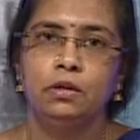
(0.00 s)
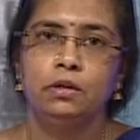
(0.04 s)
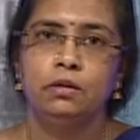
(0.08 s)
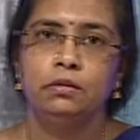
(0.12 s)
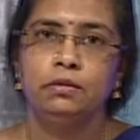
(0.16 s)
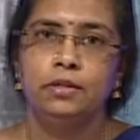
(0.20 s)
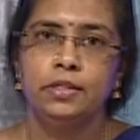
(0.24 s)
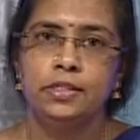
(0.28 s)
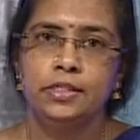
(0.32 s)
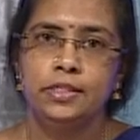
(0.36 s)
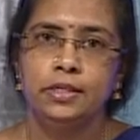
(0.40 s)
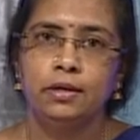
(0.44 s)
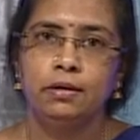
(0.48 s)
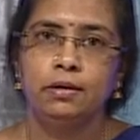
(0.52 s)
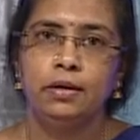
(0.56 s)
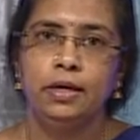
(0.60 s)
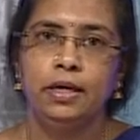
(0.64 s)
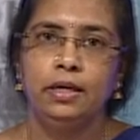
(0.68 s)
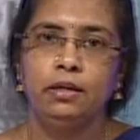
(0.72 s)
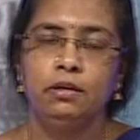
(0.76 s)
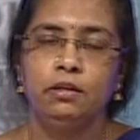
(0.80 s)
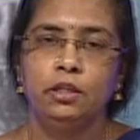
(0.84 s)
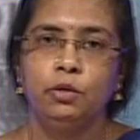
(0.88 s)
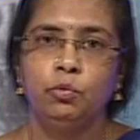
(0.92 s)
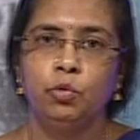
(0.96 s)
This
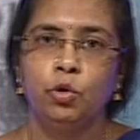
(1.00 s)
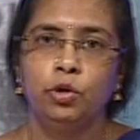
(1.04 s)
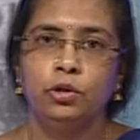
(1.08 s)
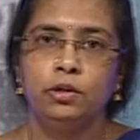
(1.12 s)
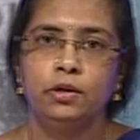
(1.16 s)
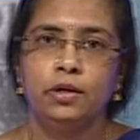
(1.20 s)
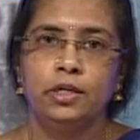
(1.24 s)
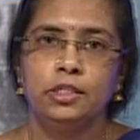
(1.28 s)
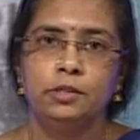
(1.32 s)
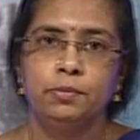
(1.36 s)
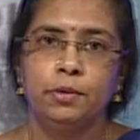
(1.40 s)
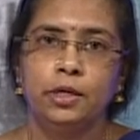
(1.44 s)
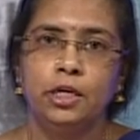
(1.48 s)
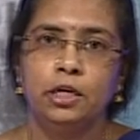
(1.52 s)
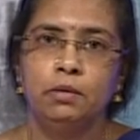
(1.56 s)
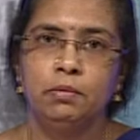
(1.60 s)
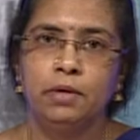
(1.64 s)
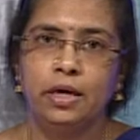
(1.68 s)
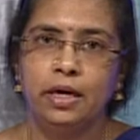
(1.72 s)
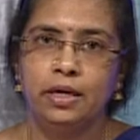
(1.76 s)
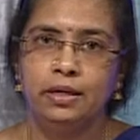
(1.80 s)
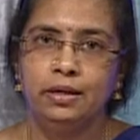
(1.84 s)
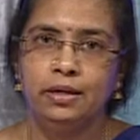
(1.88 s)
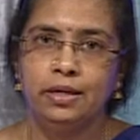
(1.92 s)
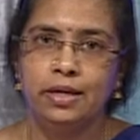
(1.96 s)
again, the water has become
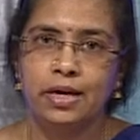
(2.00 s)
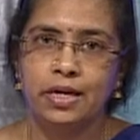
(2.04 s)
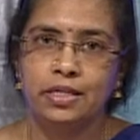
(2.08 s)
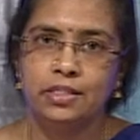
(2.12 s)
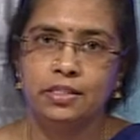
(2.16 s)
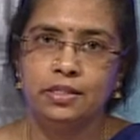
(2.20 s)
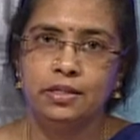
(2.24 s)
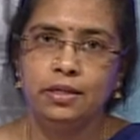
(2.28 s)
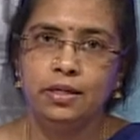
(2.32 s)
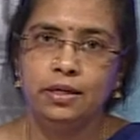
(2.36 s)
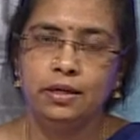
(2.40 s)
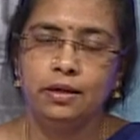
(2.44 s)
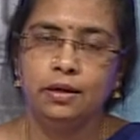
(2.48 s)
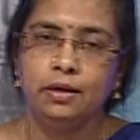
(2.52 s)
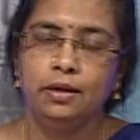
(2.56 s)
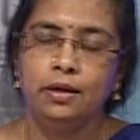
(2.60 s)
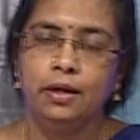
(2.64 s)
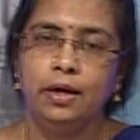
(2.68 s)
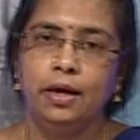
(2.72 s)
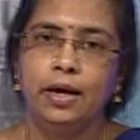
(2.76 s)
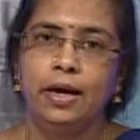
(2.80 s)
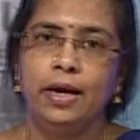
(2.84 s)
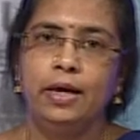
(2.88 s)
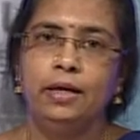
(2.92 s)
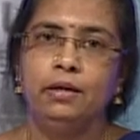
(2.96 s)
highly acidic,
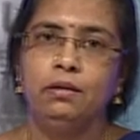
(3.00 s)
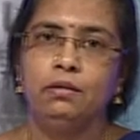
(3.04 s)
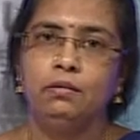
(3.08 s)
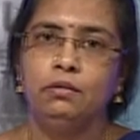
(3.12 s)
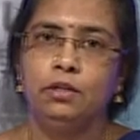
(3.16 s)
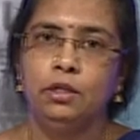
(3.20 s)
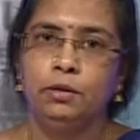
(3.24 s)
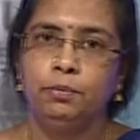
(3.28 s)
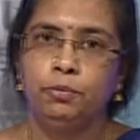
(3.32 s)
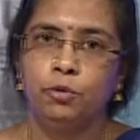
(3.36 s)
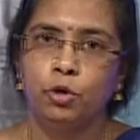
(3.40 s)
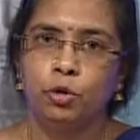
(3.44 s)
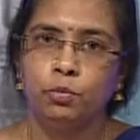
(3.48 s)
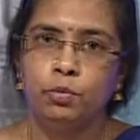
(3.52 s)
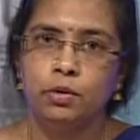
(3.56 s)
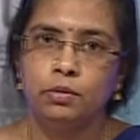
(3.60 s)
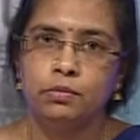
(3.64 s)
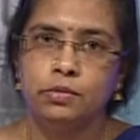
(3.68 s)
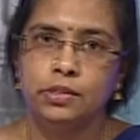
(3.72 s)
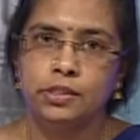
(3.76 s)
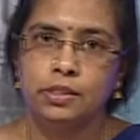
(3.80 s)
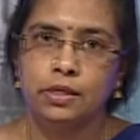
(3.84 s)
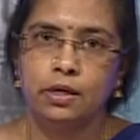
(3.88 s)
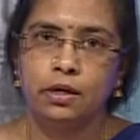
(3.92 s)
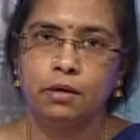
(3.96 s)
and the
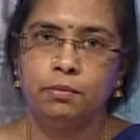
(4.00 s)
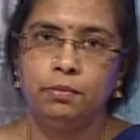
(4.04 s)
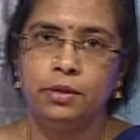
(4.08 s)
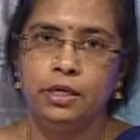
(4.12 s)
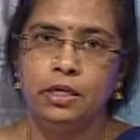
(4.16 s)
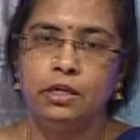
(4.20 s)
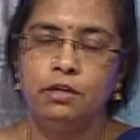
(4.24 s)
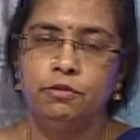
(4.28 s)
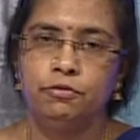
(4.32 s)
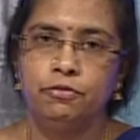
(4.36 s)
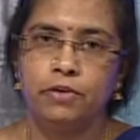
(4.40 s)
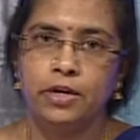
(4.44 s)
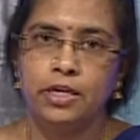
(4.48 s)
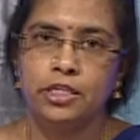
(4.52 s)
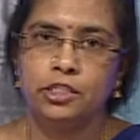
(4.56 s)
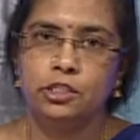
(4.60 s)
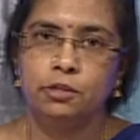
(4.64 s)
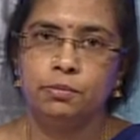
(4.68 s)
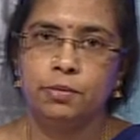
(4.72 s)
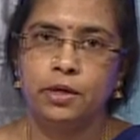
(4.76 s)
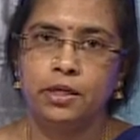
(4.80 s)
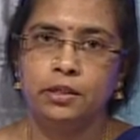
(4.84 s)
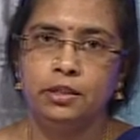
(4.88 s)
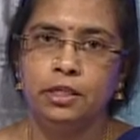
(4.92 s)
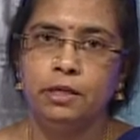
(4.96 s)
problems are being faced
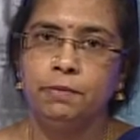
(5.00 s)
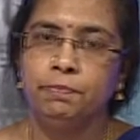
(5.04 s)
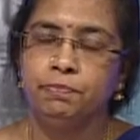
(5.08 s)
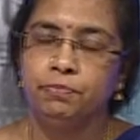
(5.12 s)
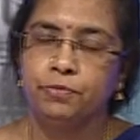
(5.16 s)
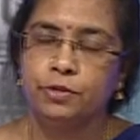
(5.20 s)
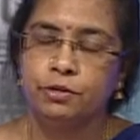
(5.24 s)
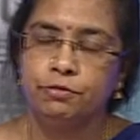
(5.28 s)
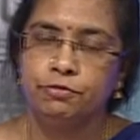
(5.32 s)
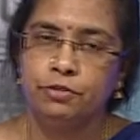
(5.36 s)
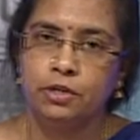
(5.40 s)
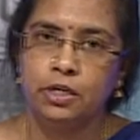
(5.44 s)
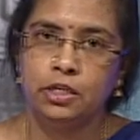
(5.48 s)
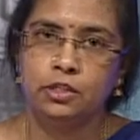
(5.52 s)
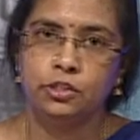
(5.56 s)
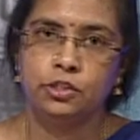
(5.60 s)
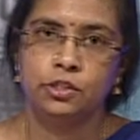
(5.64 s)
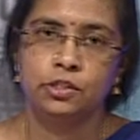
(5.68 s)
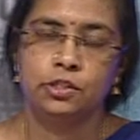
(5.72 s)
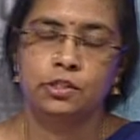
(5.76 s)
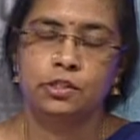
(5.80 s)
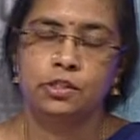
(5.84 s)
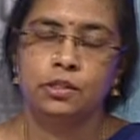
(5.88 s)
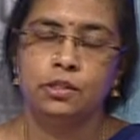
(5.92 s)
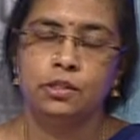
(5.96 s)
by the villagers.